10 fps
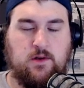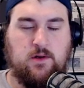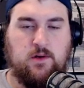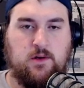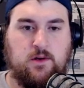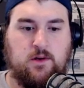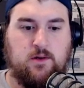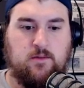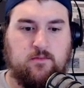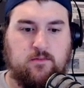
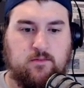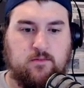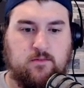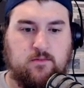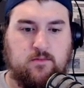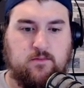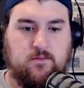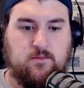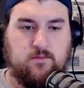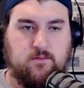
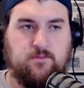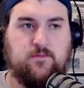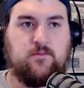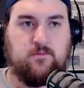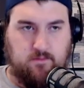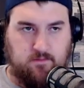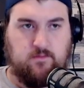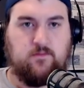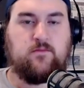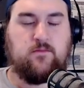
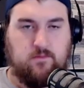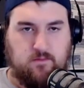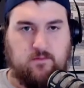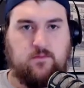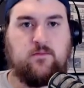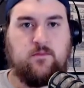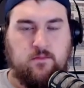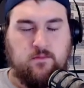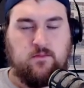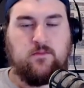
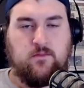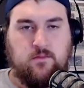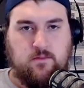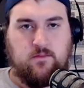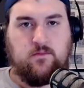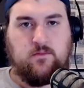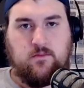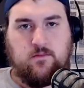No words are spoken by the person on screen.